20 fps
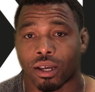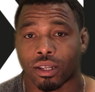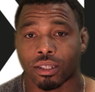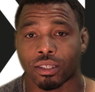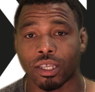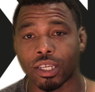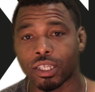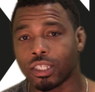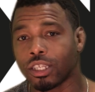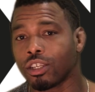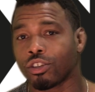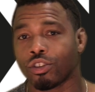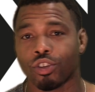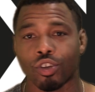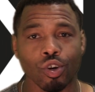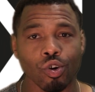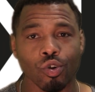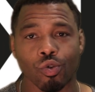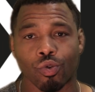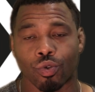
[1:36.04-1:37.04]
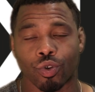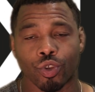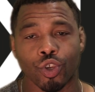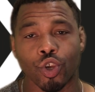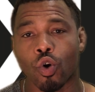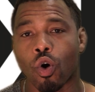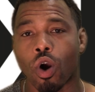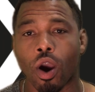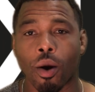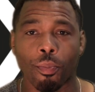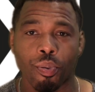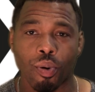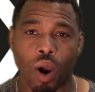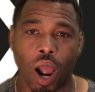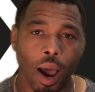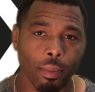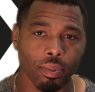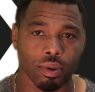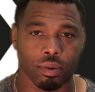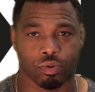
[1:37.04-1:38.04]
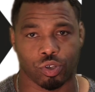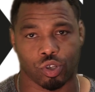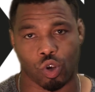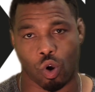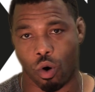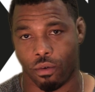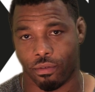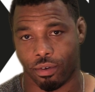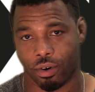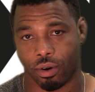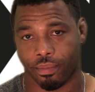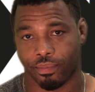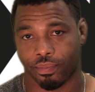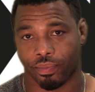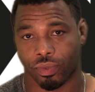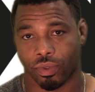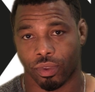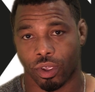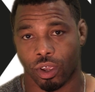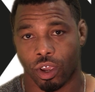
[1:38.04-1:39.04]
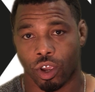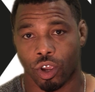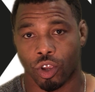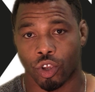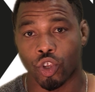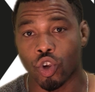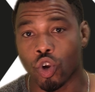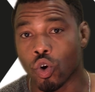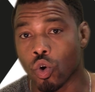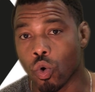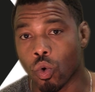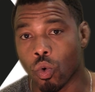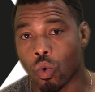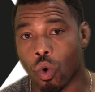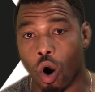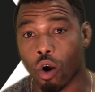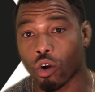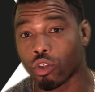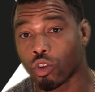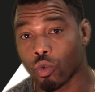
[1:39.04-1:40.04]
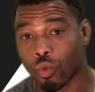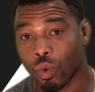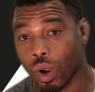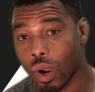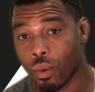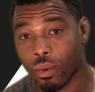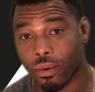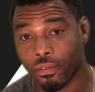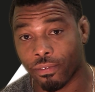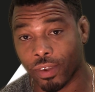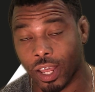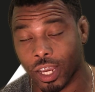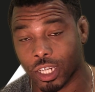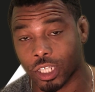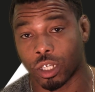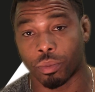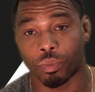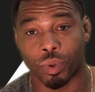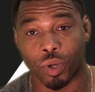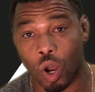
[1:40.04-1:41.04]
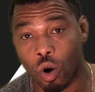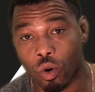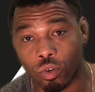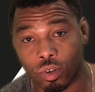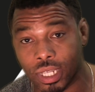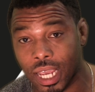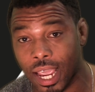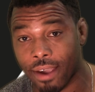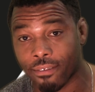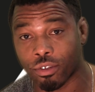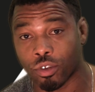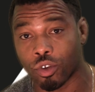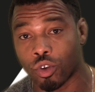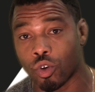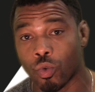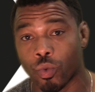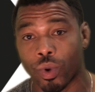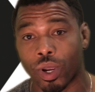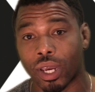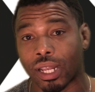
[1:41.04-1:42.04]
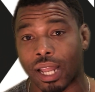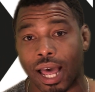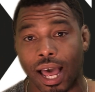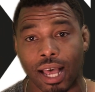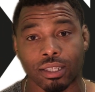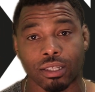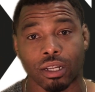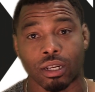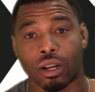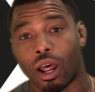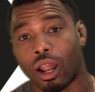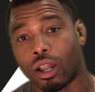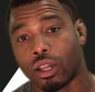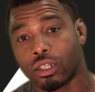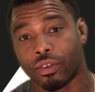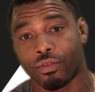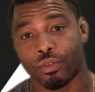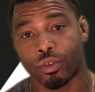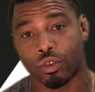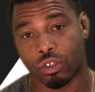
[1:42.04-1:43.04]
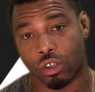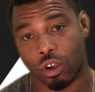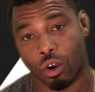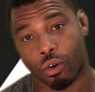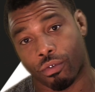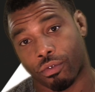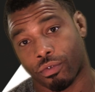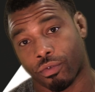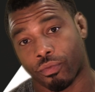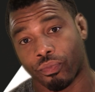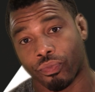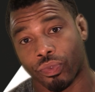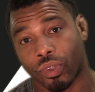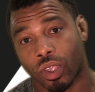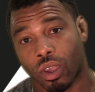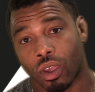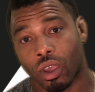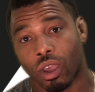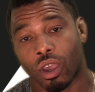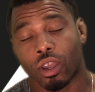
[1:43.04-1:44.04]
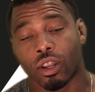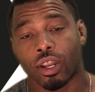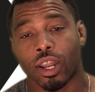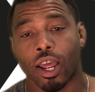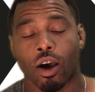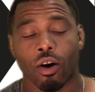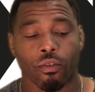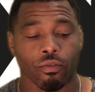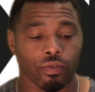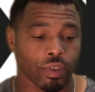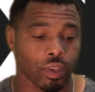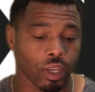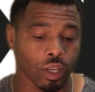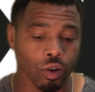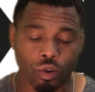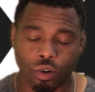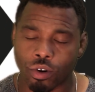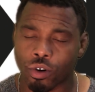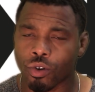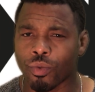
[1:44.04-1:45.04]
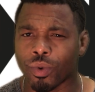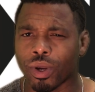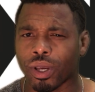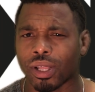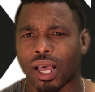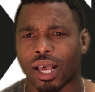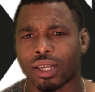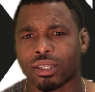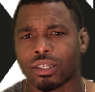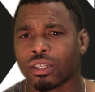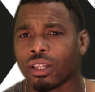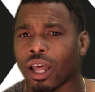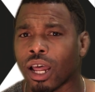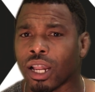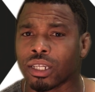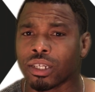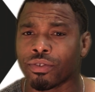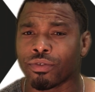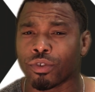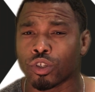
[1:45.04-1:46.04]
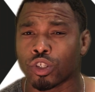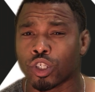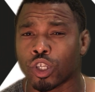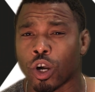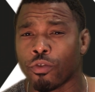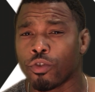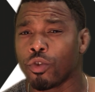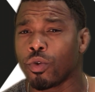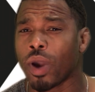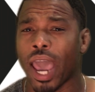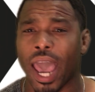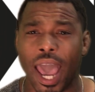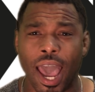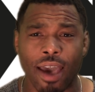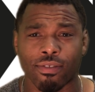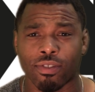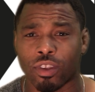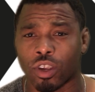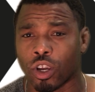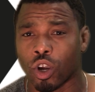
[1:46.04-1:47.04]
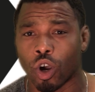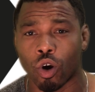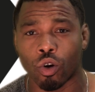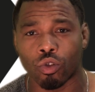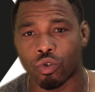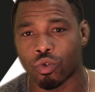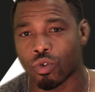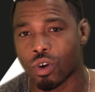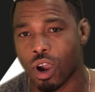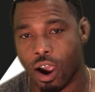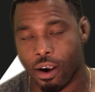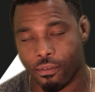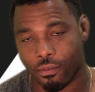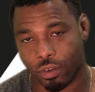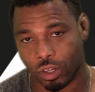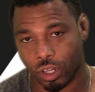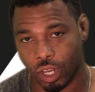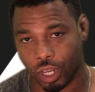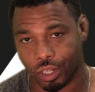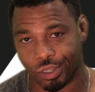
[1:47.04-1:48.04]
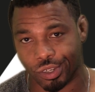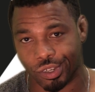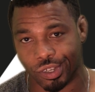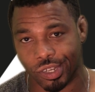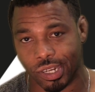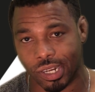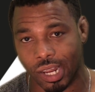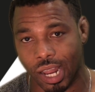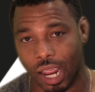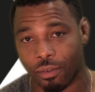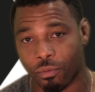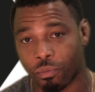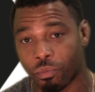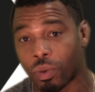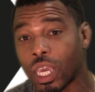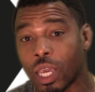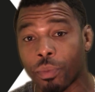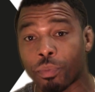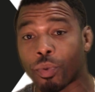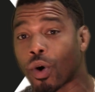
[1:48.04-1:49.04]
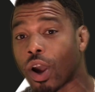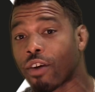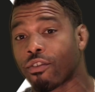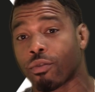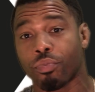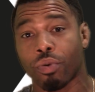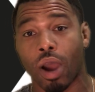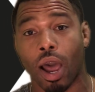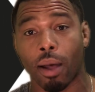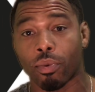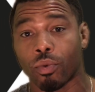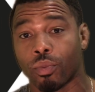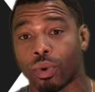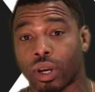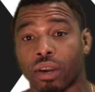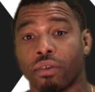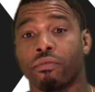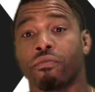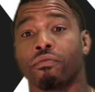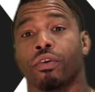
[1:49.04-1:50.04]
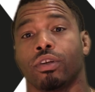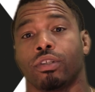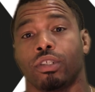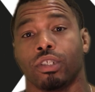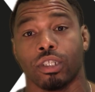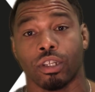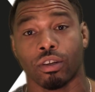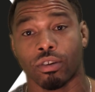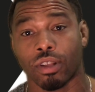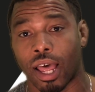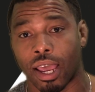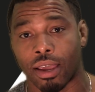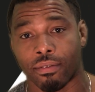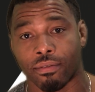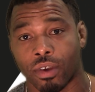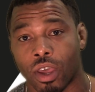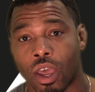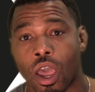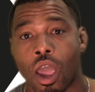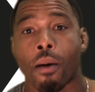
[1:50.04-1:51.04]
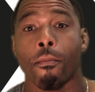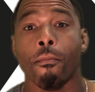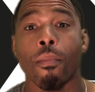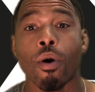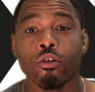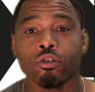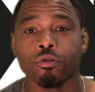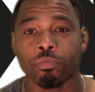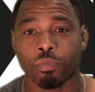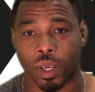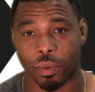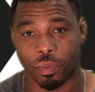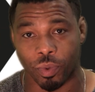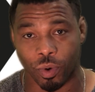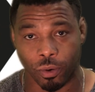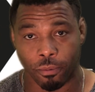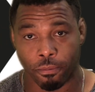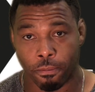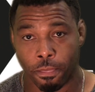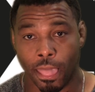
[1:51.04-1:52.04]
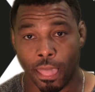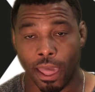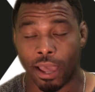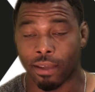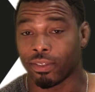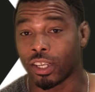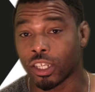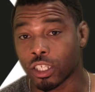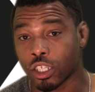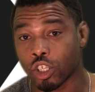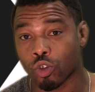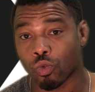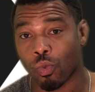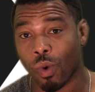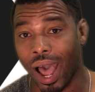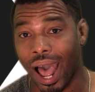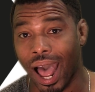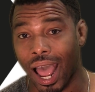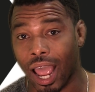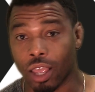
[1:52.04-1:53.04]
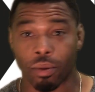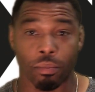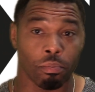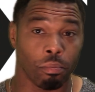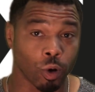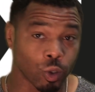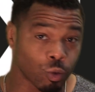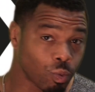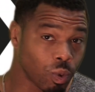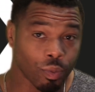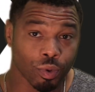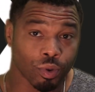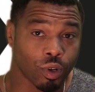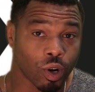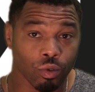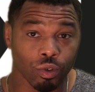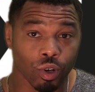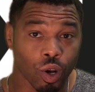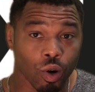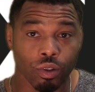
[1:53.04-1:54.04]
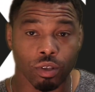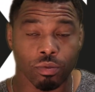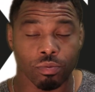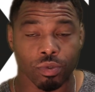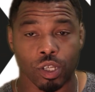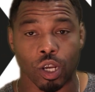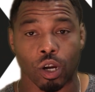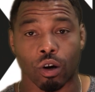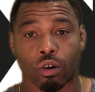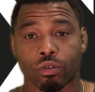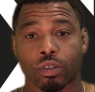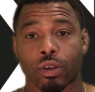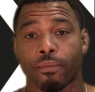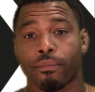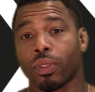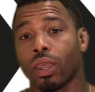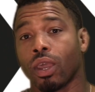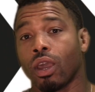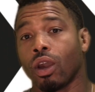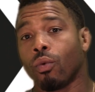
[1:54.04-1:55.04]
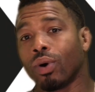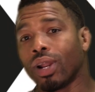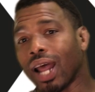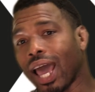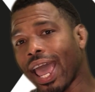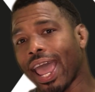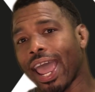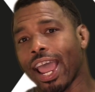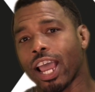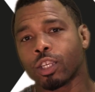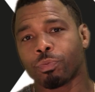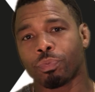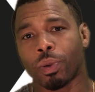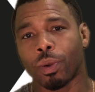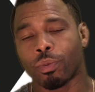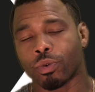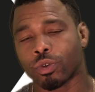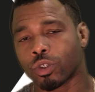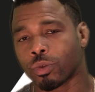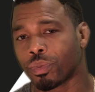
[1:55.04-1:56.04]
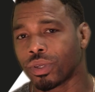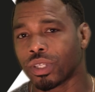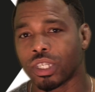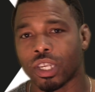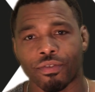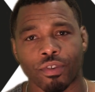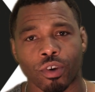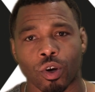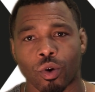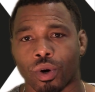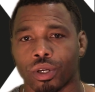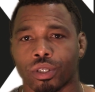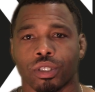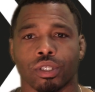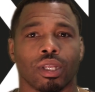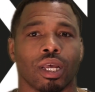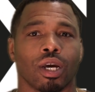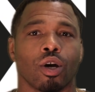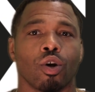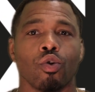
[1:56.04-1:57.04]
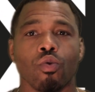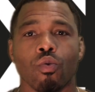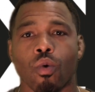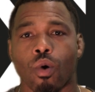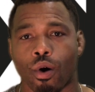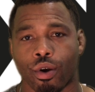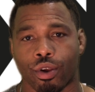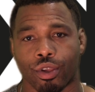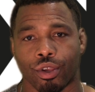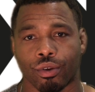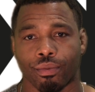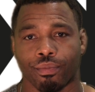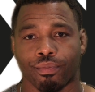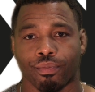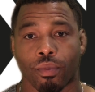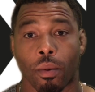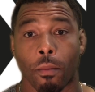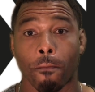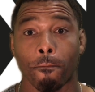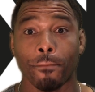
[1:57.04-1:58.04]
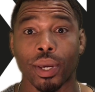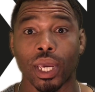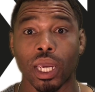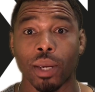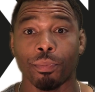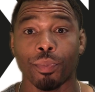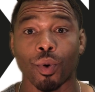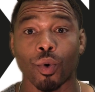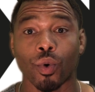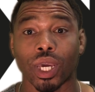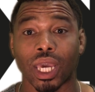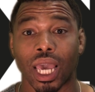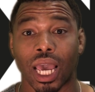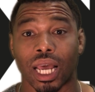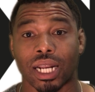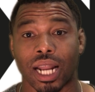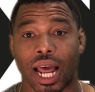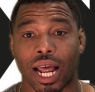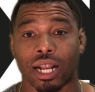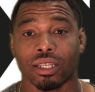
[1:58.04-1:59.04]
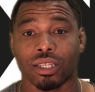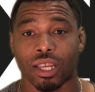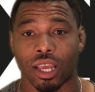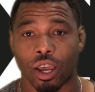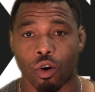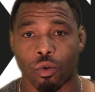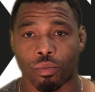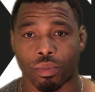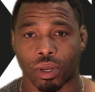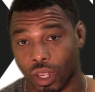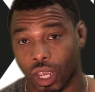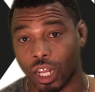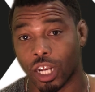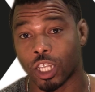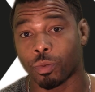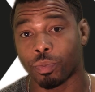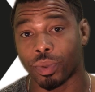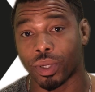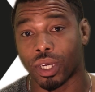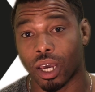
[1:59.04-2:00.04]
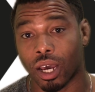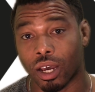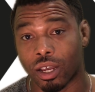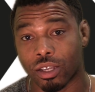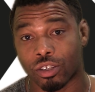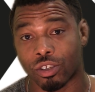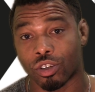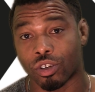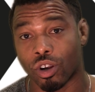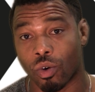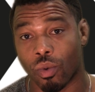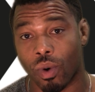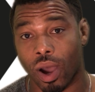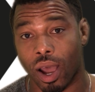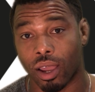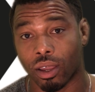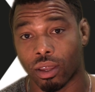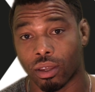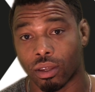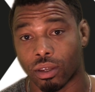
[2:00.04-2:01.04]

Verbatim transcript: This is you. You are a problem solver. You are the rare reflection, but only after you realize the knowledge of yourself. Now, in order to realize the knowledge of yourself, you have to go through confrontations in life. People have a problem with confronting their life. Most people. This is why most people don't know themselves. When I ask people specific questions like, Who are you? people cannot tell me. And it's because, you know why?